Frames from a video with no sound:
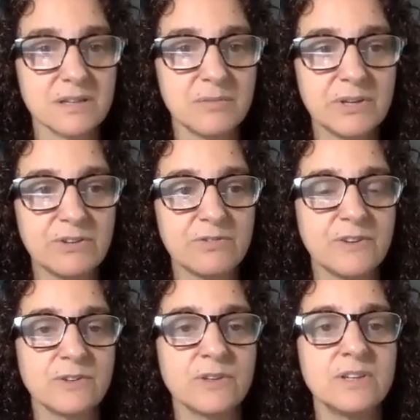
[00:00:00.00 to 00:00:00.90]
And when you
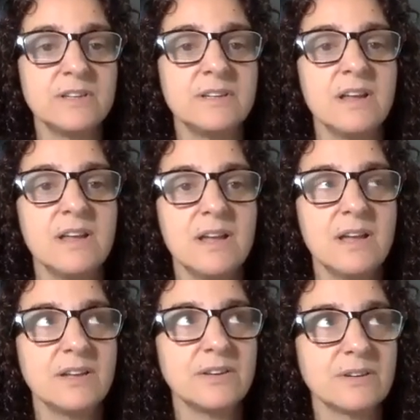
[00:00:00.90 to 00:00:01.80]
feel good in
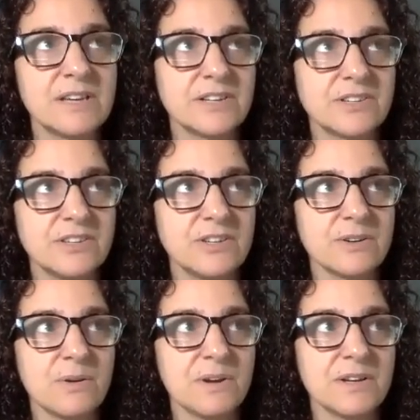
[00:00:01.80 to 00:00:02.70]
your kitchen,
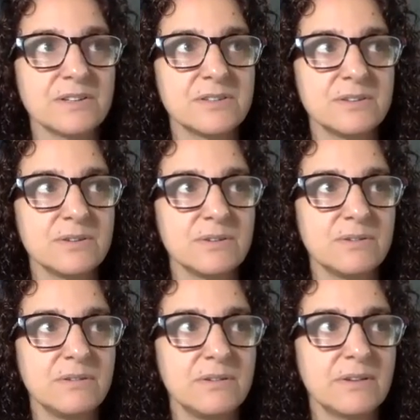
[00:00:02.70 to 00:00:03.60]

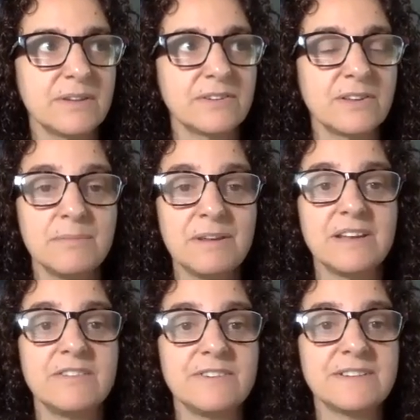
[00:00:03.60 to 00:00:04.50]
it's going to be an
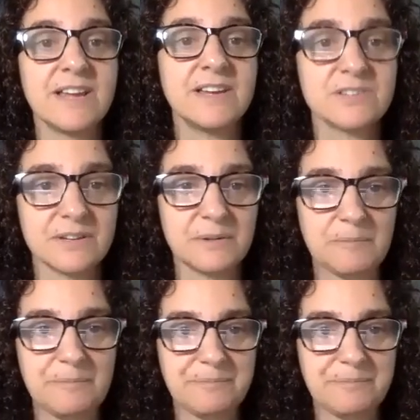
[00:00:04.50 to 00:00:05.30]
invitation.